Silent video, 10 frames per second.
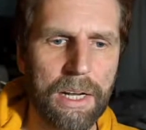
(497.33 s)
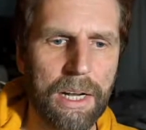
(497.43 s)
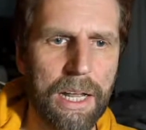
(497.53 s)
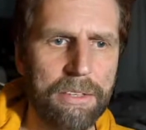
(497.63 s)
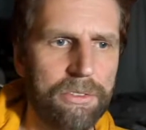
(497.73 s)

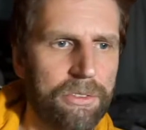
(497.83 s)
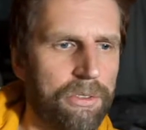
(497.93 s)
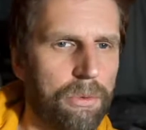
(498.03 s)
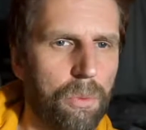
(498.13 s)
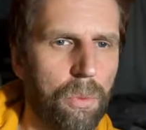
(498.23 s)

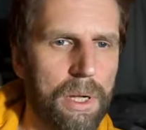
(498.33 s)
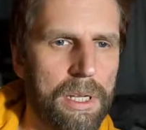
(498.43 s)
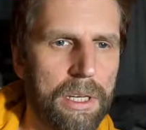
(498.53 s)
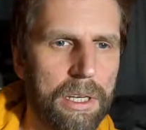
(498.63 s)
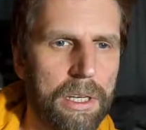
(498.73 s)
Last
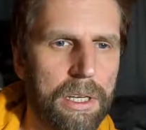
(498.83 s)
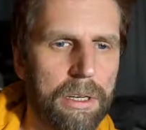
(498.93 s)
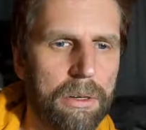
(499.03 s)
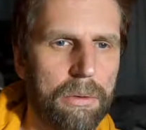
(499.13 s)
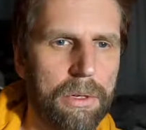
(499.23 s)
week,
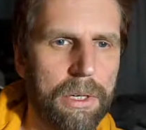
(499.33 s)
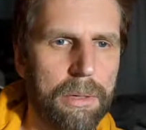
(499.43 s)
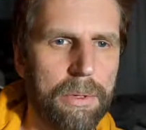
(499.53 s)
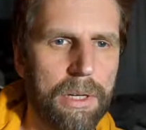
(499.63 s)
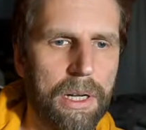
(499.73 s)
what
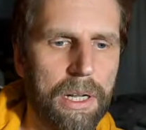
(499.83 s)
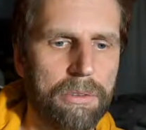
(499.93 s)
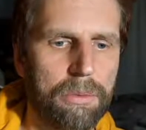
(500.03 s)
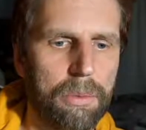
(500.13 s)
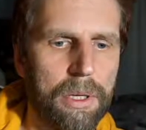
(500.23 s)
happened
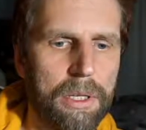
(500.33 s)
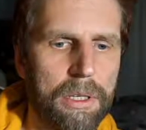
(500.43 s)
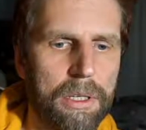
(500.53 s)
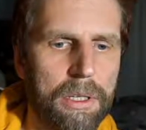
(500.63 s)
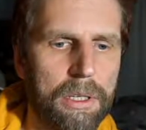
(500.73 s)
last
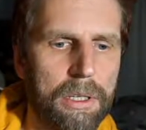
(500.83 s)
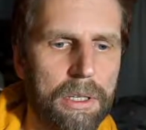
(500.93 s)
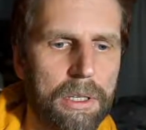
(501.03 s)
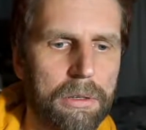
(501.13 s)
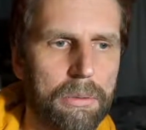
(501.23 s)
week?
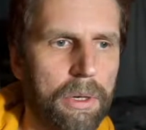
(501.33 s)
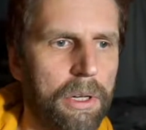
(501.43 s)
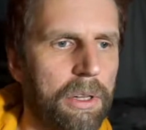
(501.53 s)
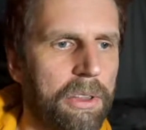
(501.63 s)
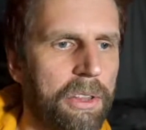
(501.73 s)

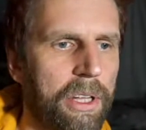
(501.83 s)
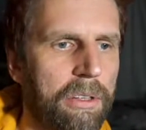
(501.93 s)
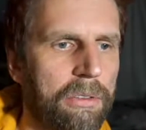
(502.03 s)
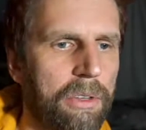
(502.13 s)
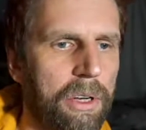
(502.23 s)
One of the
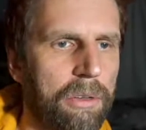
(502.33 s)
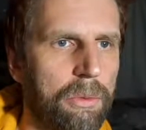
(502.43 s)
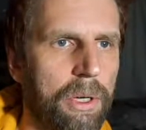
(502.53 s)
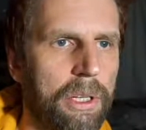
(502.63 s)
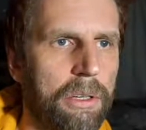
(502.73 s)
things that I
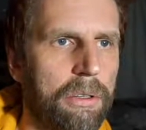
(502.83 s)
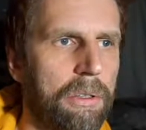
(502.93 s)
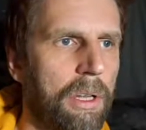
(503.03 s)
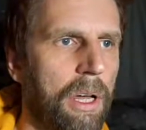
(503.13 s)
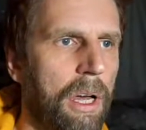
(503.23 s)
was working
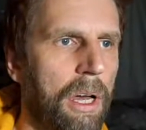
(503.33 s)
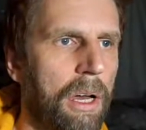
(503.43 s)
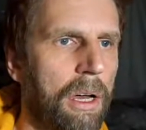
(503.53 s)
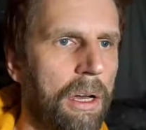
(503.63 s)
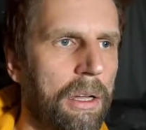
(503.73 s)
on,
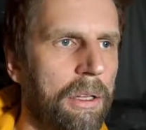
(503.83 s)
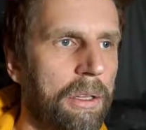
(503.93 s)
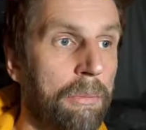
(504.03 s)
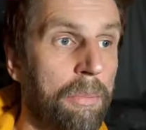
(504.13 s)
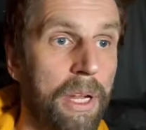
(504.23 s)
that
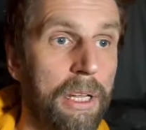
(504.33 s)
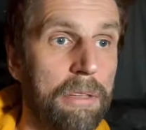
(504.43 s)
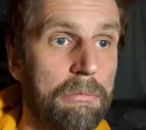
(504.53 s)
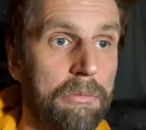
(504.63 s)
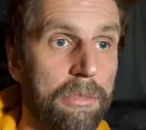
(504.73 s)

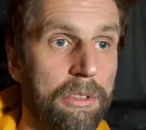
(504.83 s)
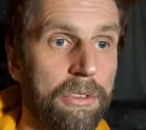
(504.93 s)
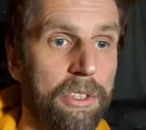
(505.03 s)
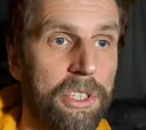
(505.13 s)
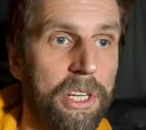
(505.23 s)
Billy,
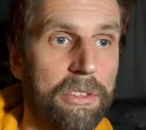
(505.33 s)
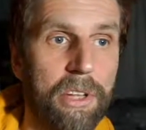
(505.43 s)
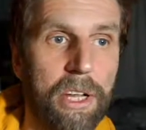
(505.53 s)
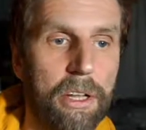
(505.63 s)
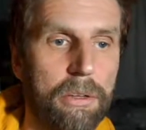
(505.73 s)
who's in the
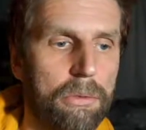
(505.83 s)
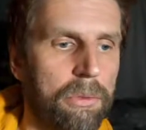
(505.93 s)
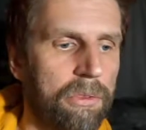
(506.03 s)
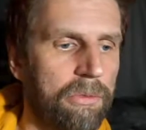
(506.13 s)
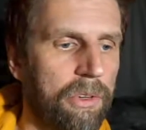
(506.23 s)
chat, hello,
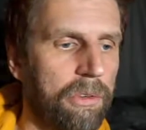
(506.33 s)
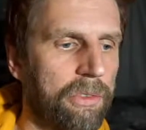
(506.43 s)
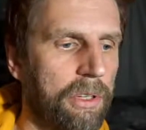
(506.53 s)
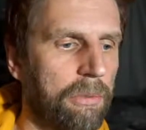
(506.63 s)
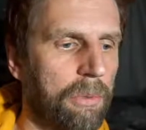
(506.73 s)
was
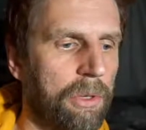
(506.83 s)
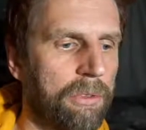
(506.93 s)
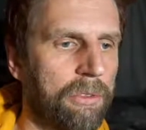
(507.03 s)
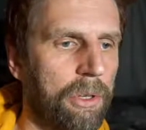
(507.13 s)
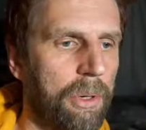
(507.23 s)
involved in,
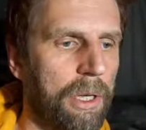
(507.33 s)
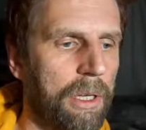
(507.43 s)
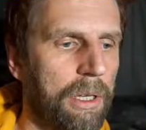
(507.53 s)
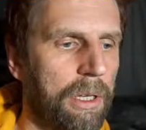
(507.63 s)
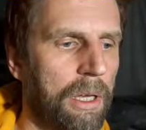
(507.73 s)
was
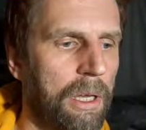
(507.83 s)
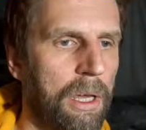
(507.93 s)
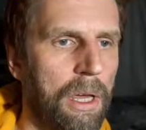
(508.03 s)
doing